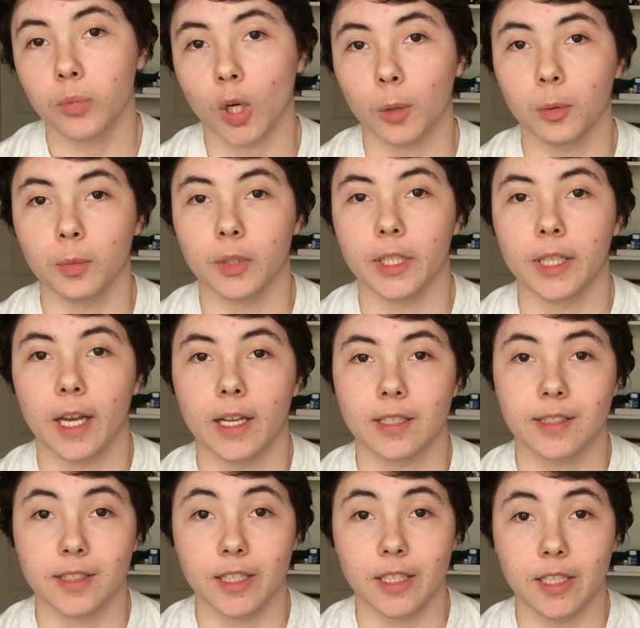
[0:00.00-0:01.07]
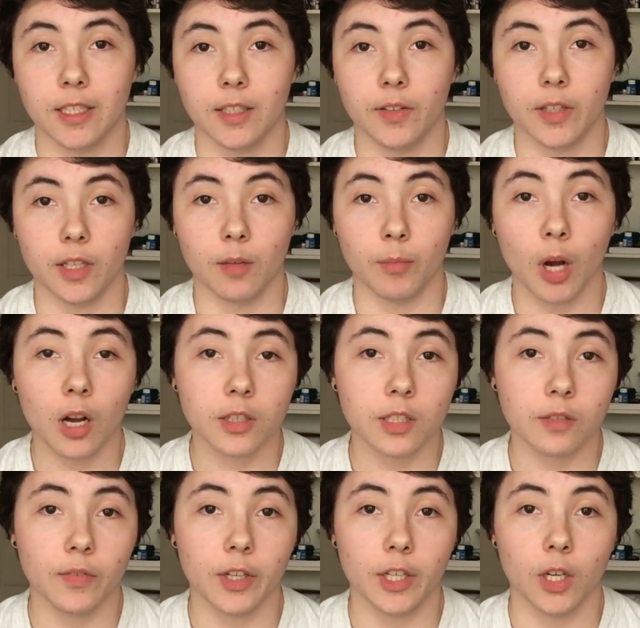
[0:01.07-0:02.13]
probably has seen the
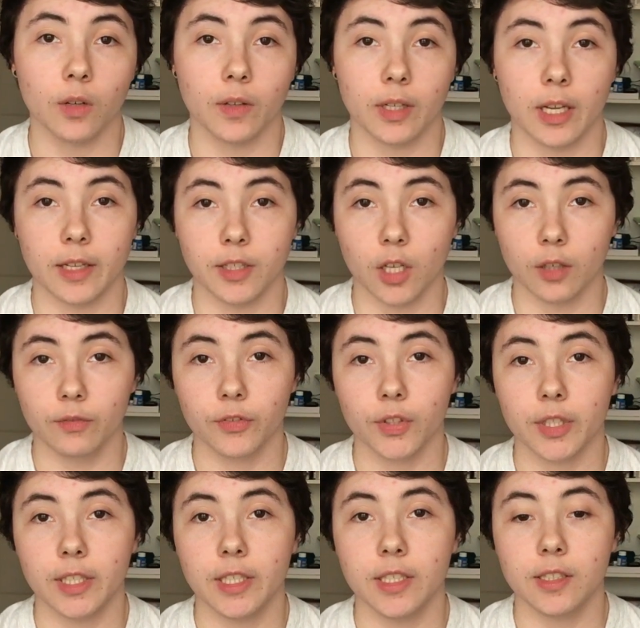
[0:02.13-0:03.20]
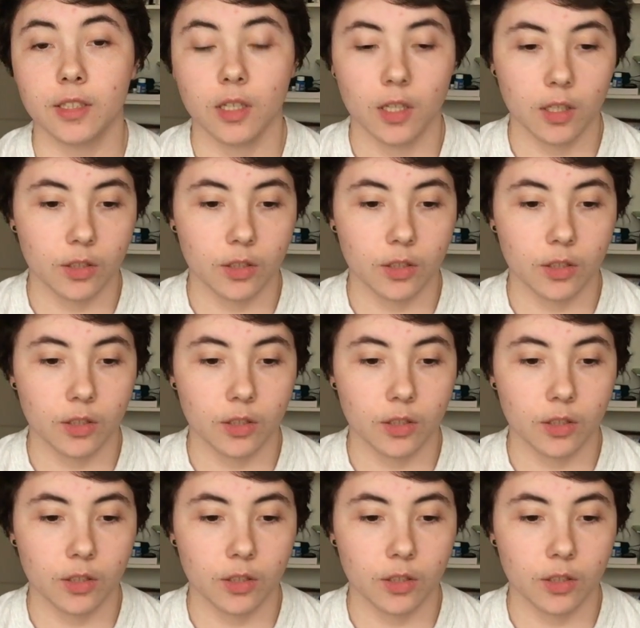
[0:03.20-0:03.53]
unboxing video that I've done for these,